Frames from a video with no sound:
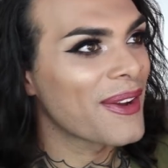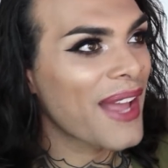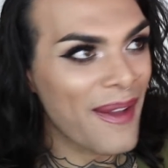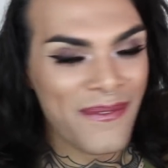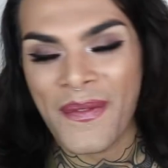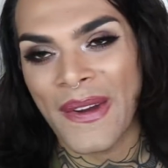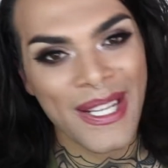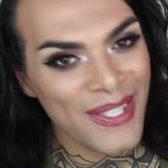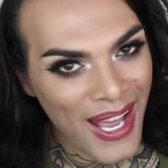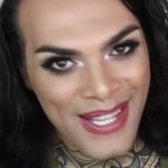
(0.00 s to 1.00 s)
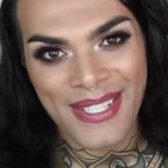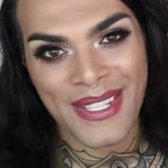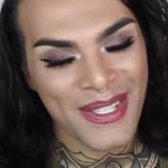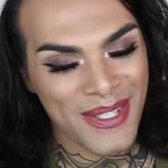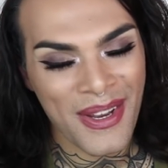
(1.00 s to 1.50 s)
Okay, we need to answer
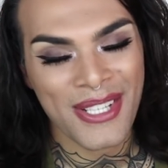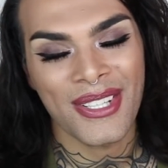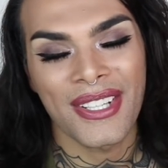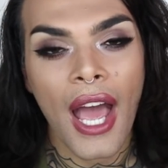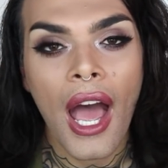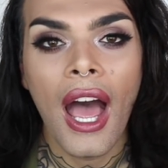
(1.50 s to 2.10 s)
this question.